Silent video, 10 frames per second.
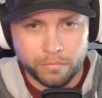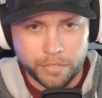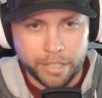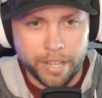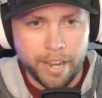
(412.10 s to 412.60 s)

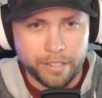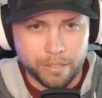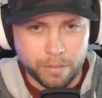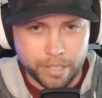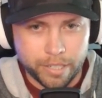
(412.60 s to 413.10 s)
And that
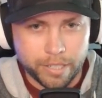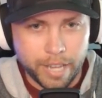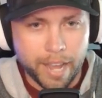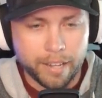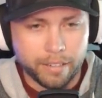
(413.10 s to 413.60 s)
is
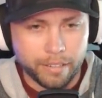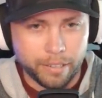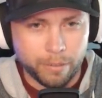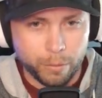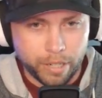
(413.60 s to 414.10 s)

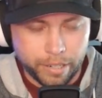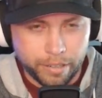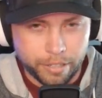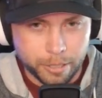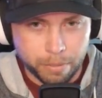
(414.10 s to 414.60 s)
exactly what he
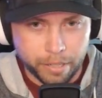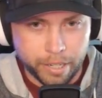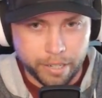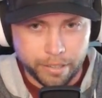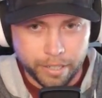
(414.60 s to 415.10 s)
just
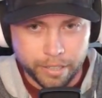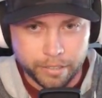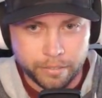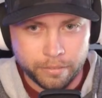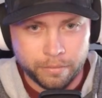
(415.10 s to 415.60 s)
played in there.
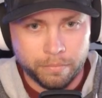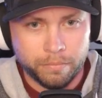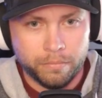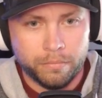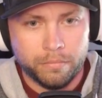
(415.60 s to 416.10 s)

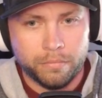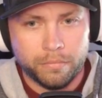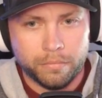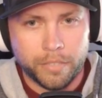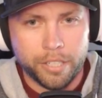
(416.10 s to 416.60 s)

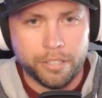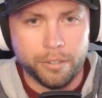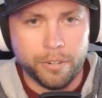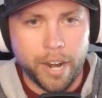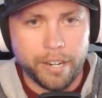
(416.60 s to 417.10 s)
Is the
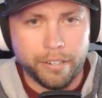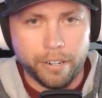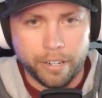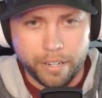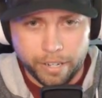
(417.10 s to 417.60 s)
right
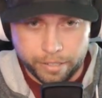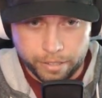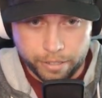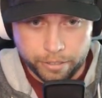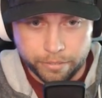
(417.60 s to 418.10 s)
Darkhawk,
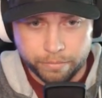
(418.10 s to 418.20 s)
though.